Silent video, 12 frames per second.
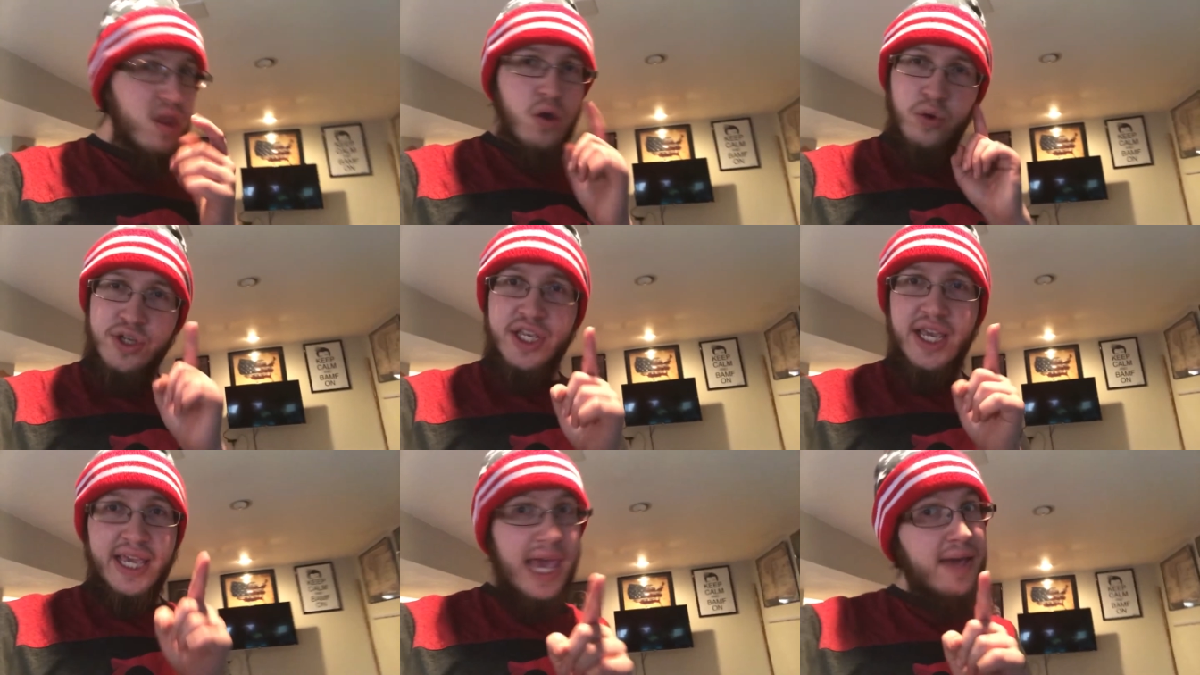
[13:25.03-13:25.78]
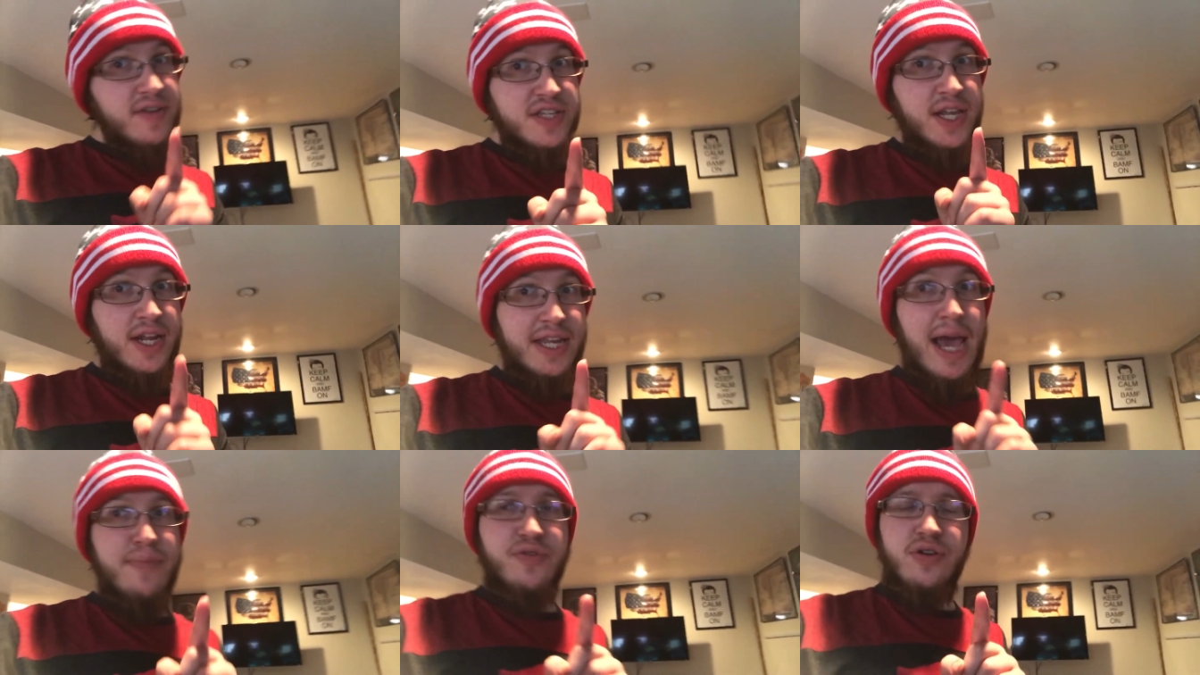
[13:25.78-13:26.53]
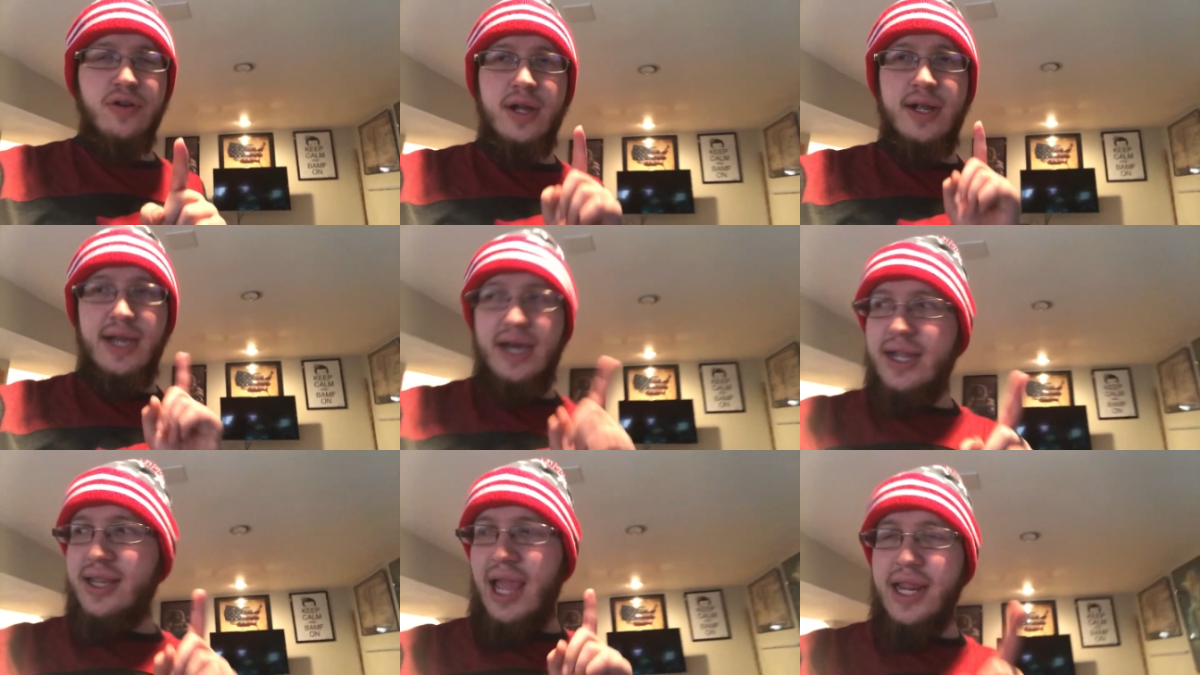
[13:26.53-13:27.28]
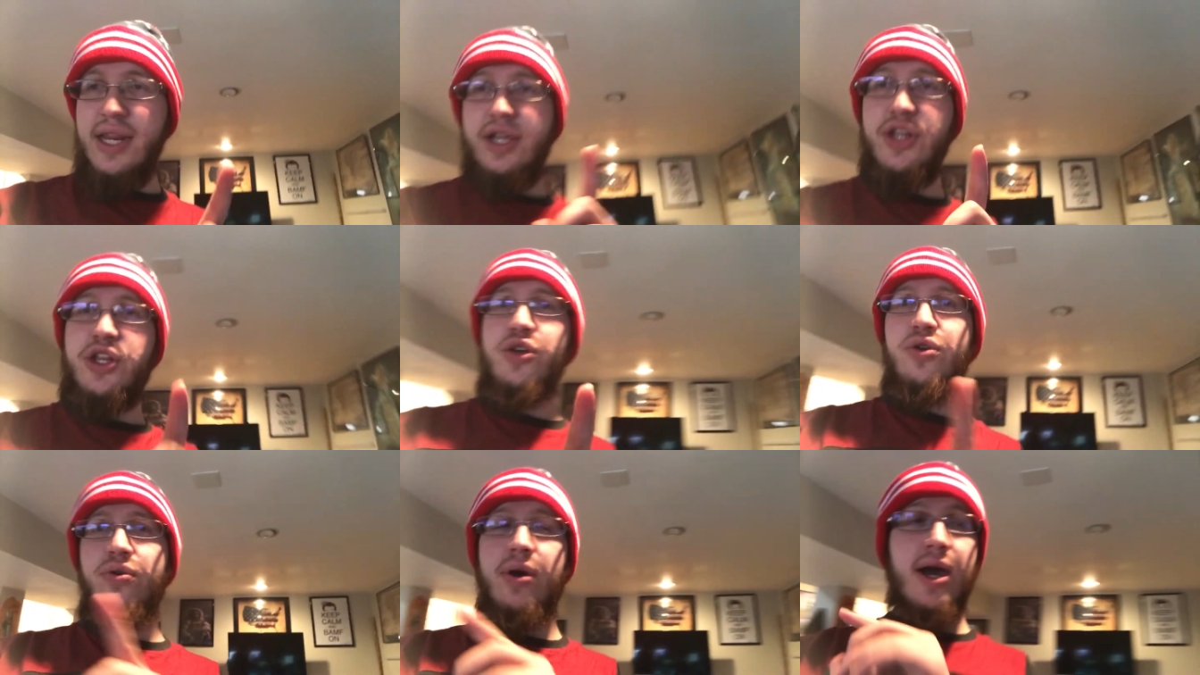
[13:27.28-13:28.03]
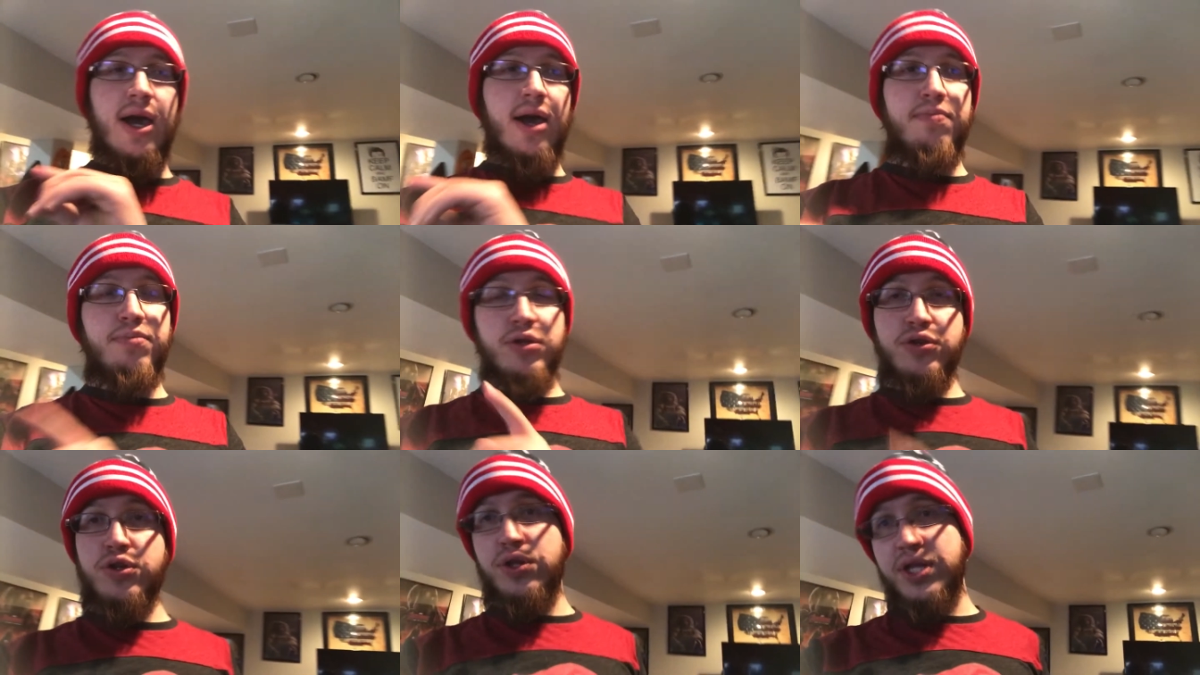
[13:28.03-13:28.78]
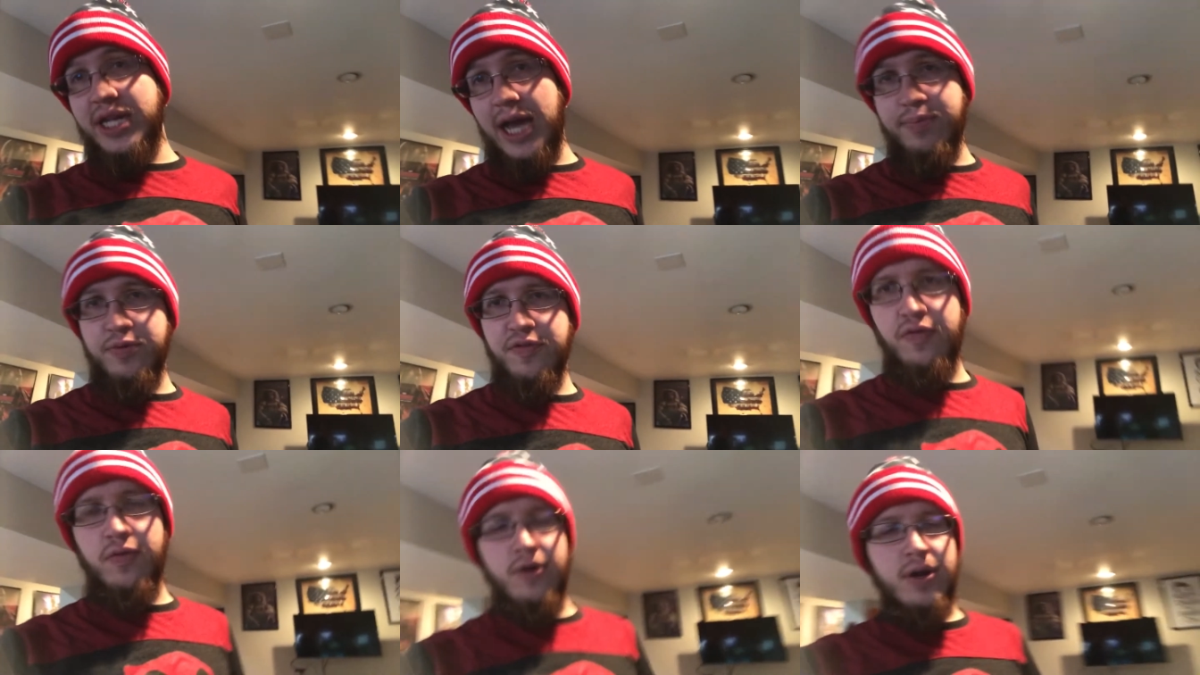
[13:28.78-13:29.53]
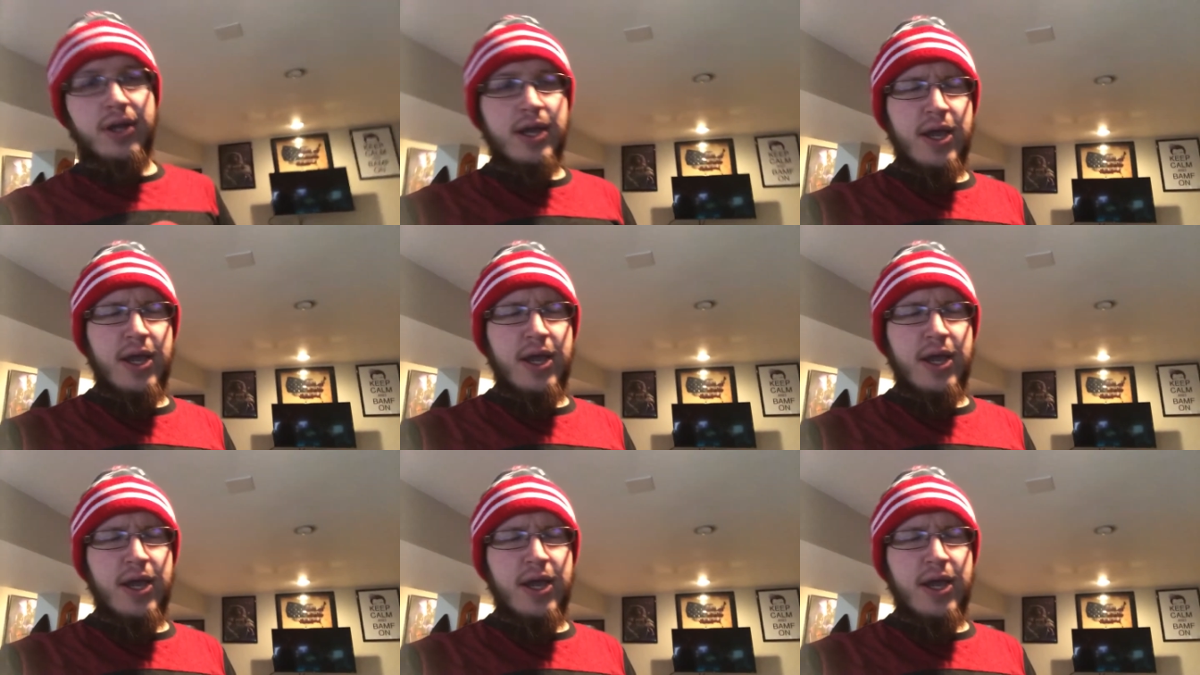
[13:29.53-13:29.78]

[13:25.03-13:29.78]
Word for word: which they gave us an adapter, a, uh, a uh, lightning to uh, Bluetooth adapter for.